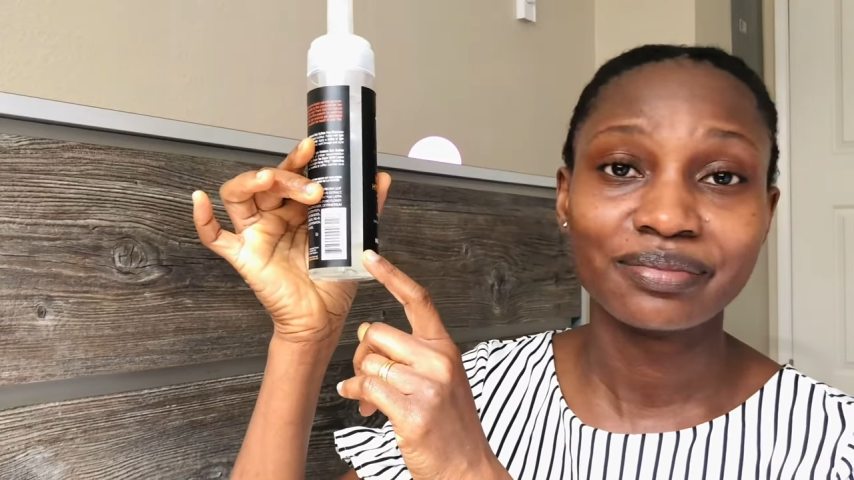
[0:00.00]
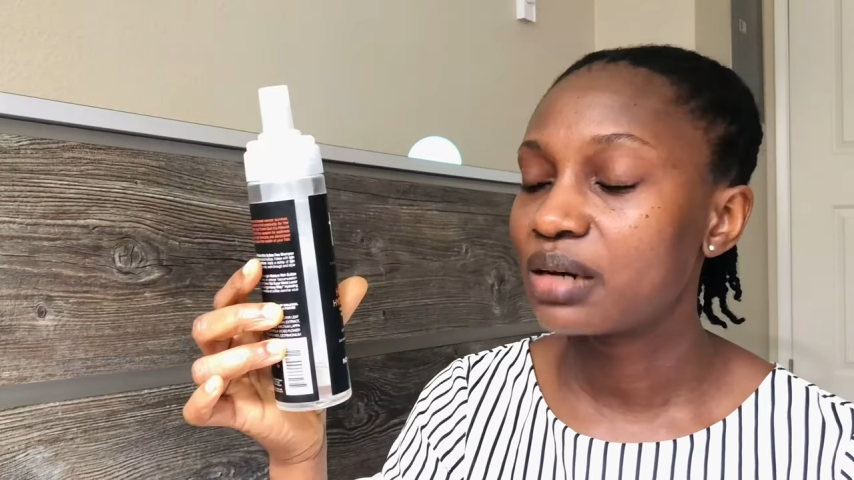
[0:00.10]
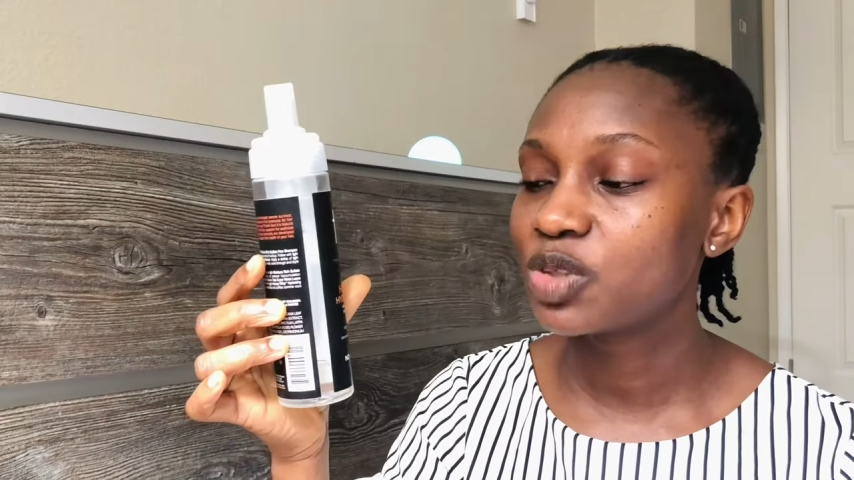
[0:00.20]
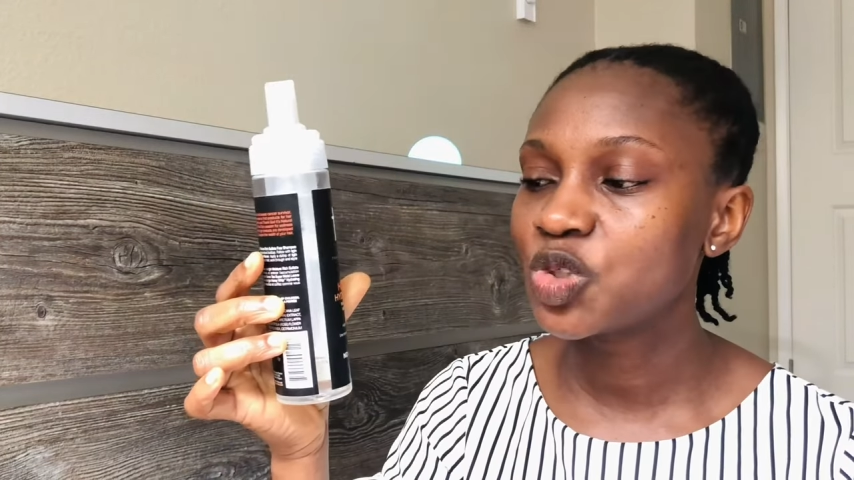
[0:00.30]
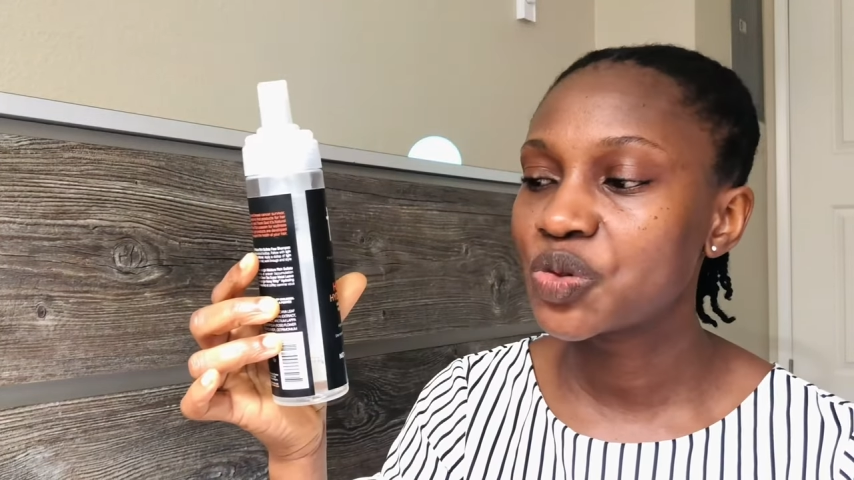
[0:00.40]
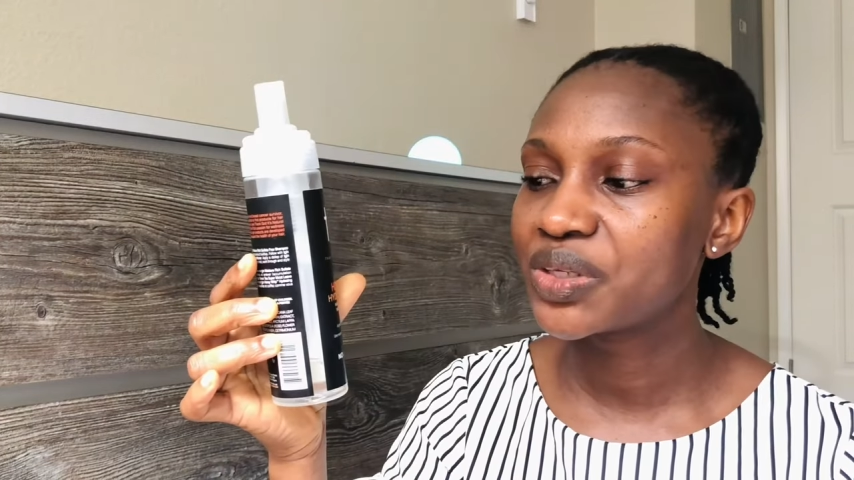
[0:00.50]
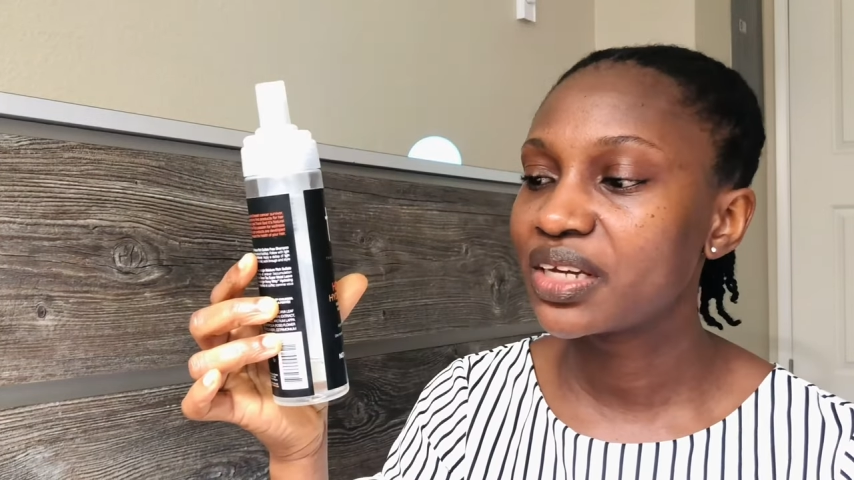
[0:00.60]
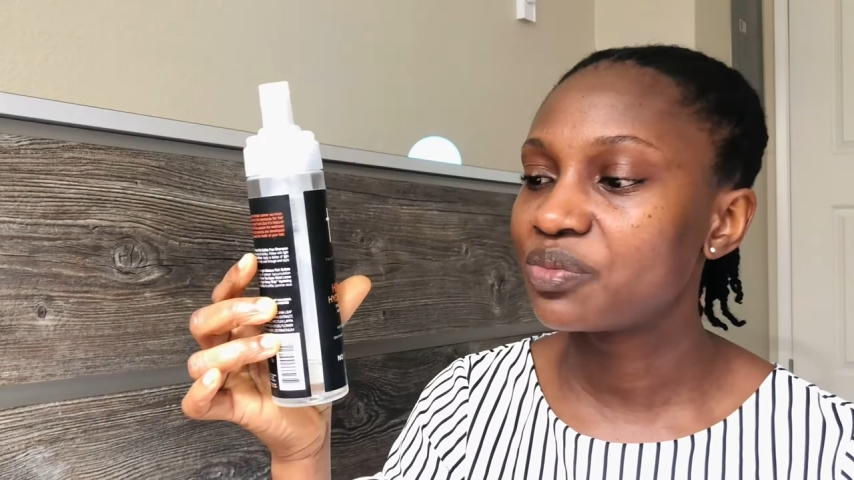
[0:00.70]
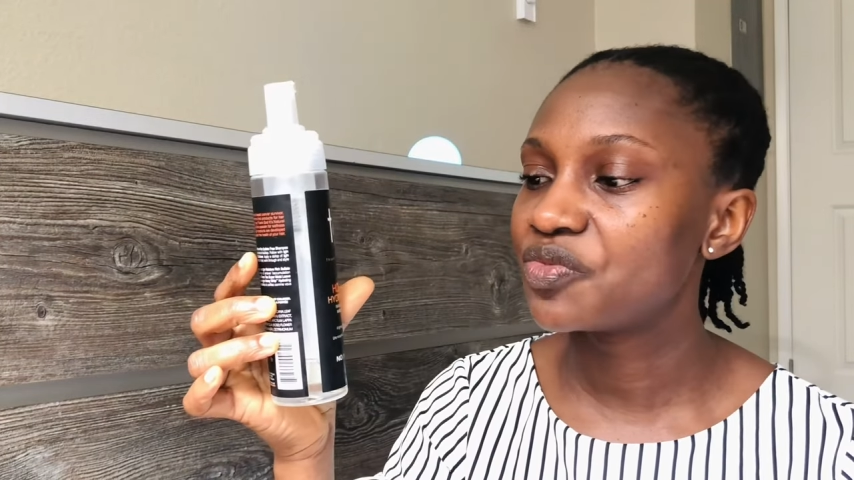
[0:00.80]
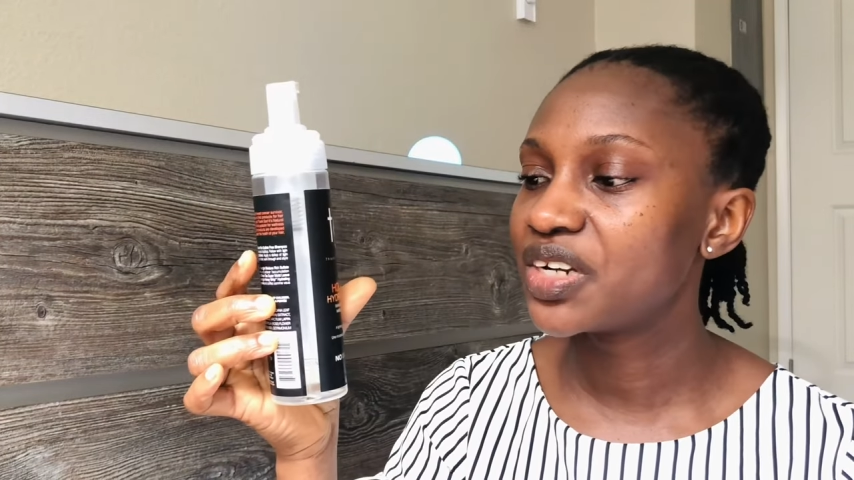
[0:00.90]
I'm not sure whether
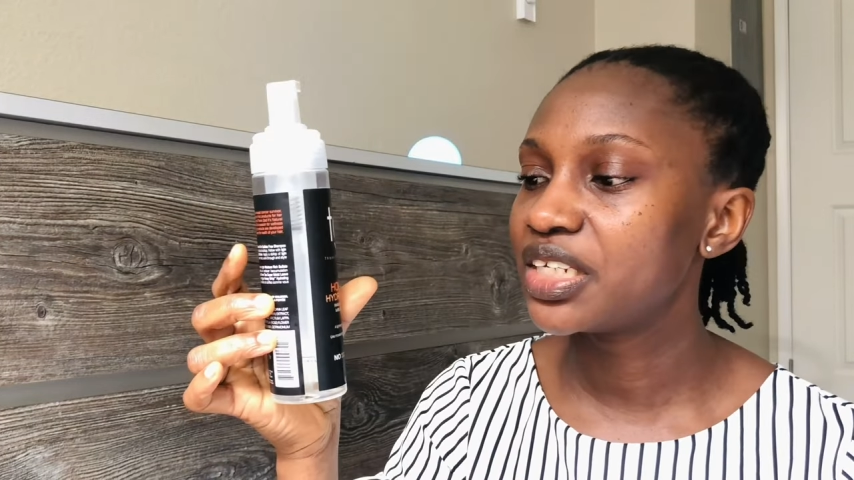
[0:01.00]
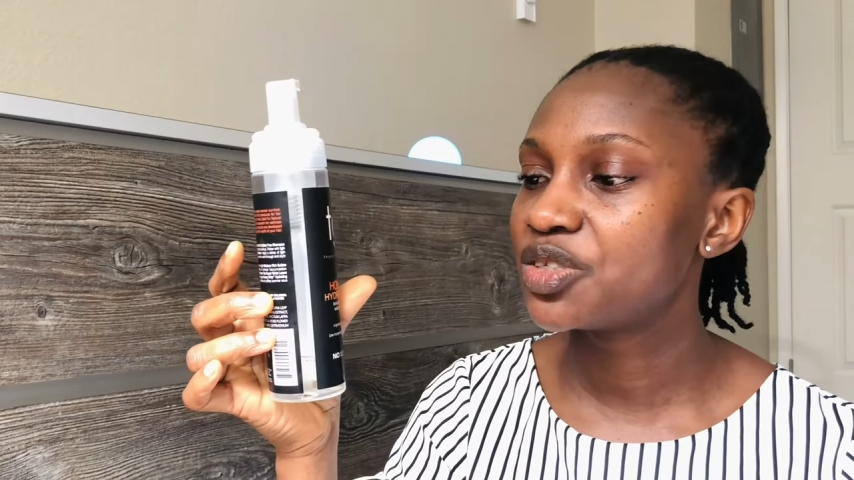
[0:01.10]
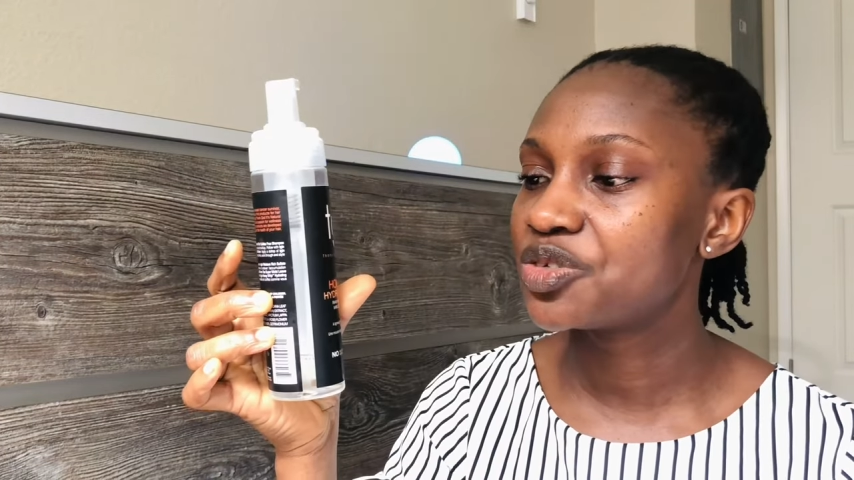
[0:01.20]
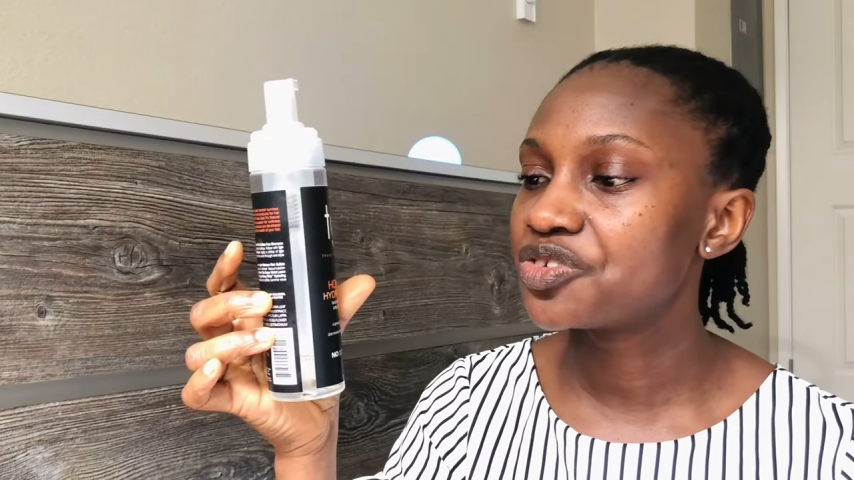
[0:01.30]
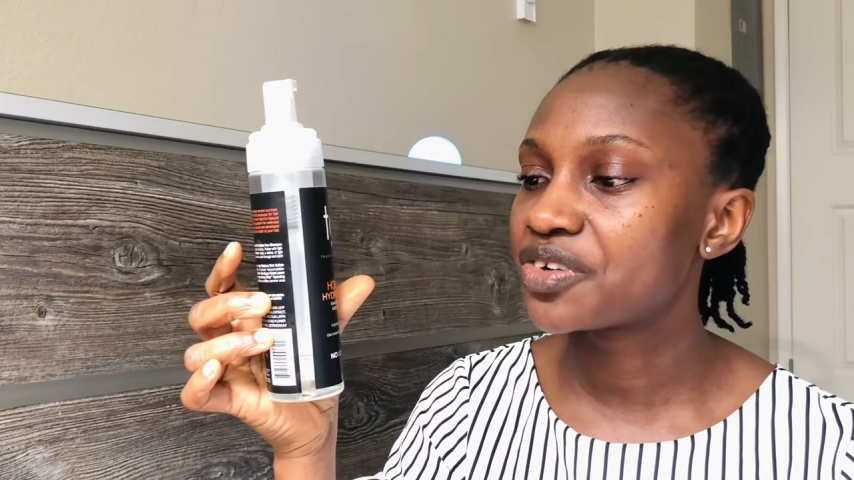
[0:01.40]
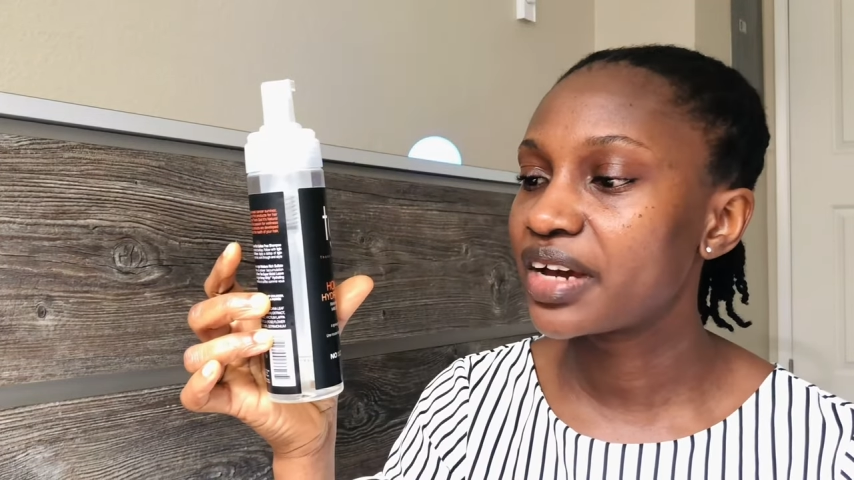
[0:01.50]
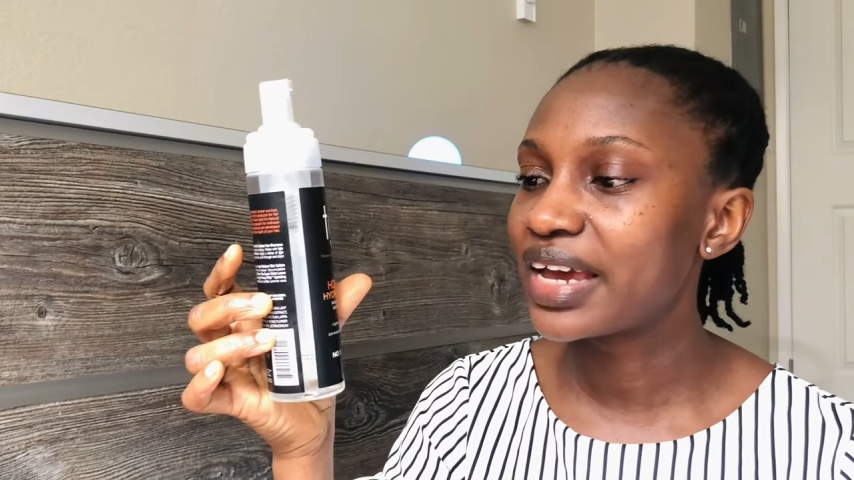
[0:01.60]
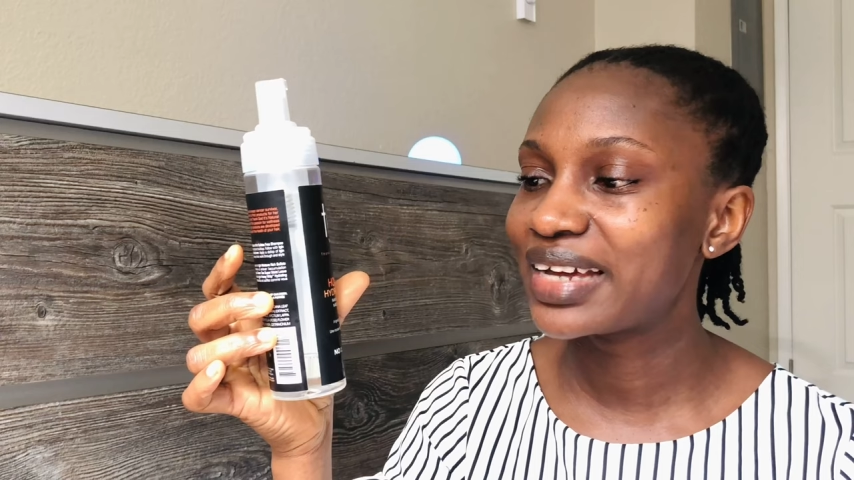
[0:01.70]
I'm ready to try